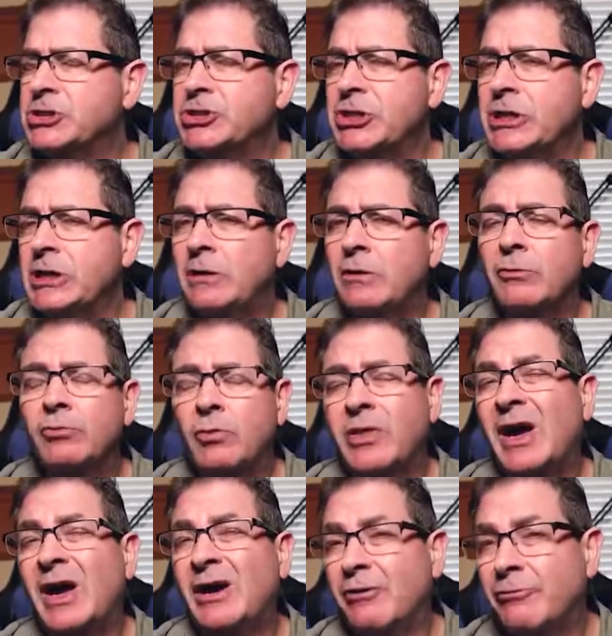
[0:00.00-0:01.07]
seeking is with
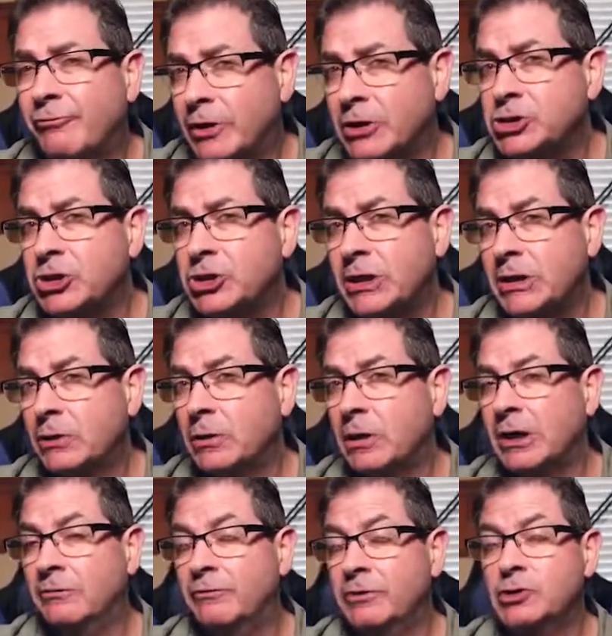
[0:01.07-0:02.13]
higher functioning
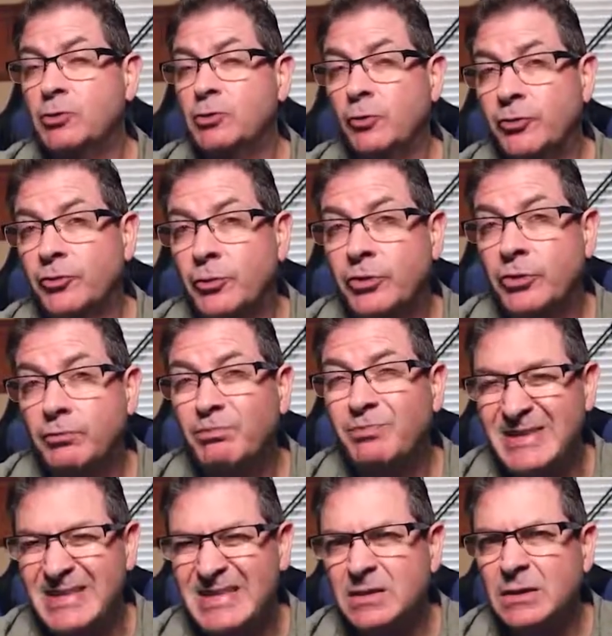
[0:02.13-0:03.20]
individuals with
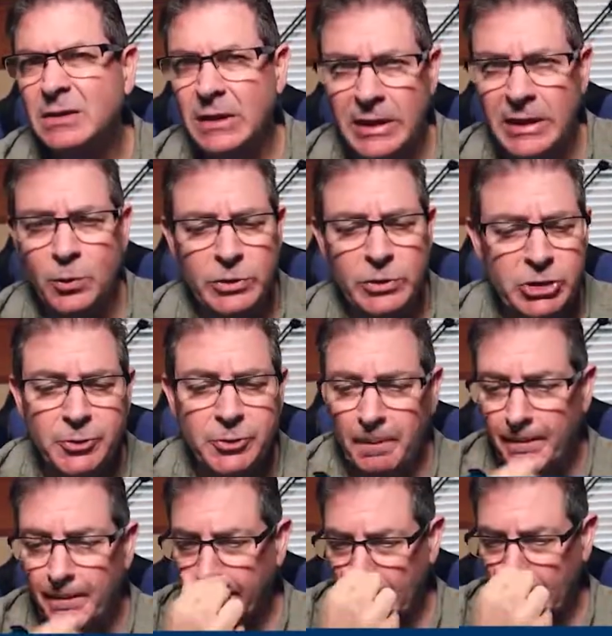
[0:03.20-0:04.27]
decent language.
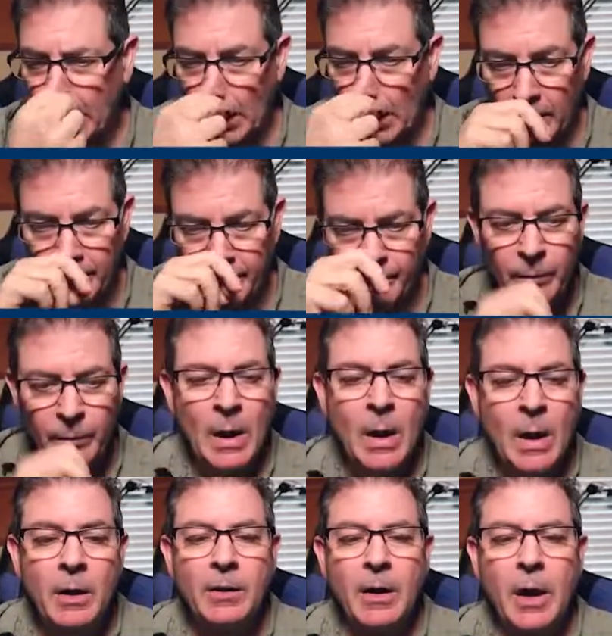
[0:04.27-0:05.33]
Um,
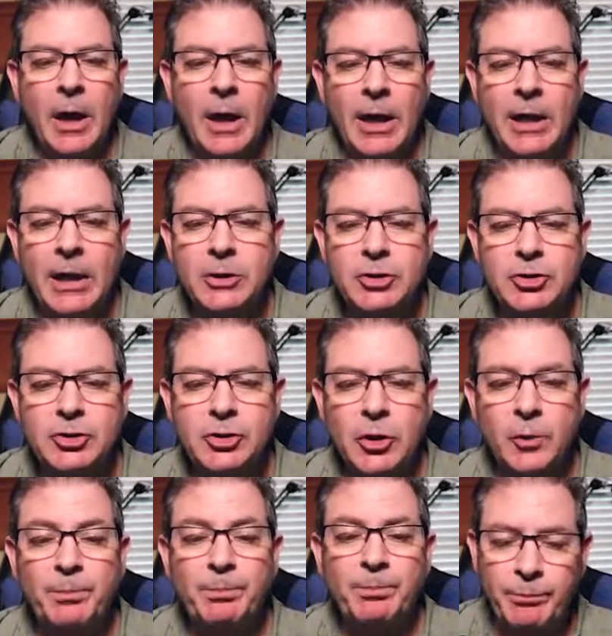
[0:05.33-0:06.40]
uh,
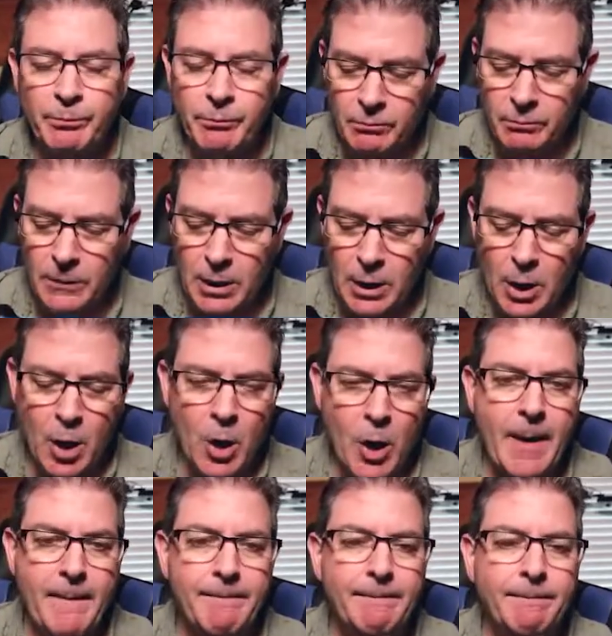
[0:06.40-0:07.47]
so, all right.